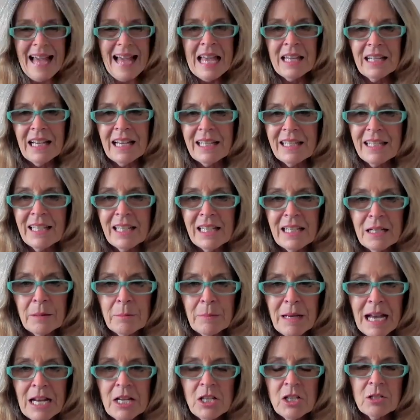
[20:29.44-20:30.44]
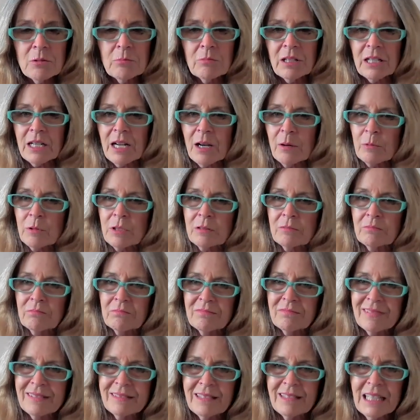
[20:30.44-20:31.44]
I can't imagine what I was,
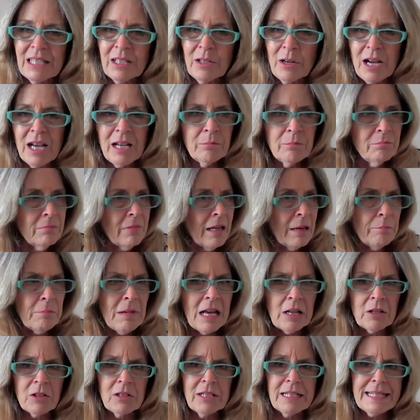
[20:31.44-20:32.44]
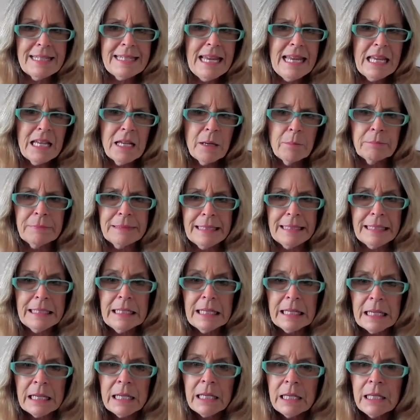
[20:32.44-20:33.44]
I'm not going to take up
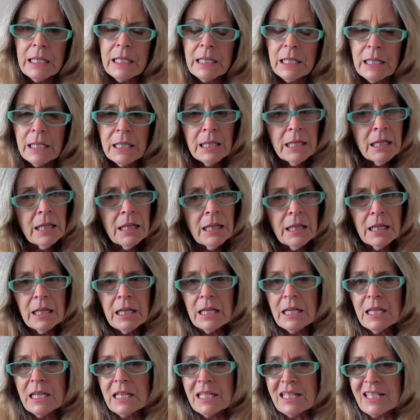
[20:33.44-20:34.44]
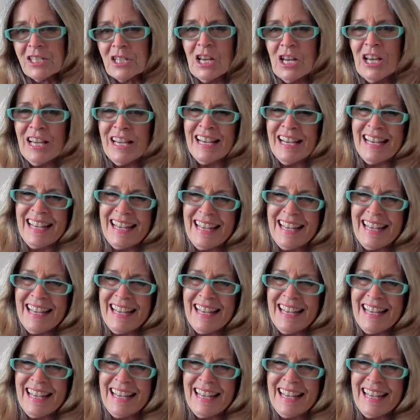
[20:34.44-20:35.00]
knitting. It's just,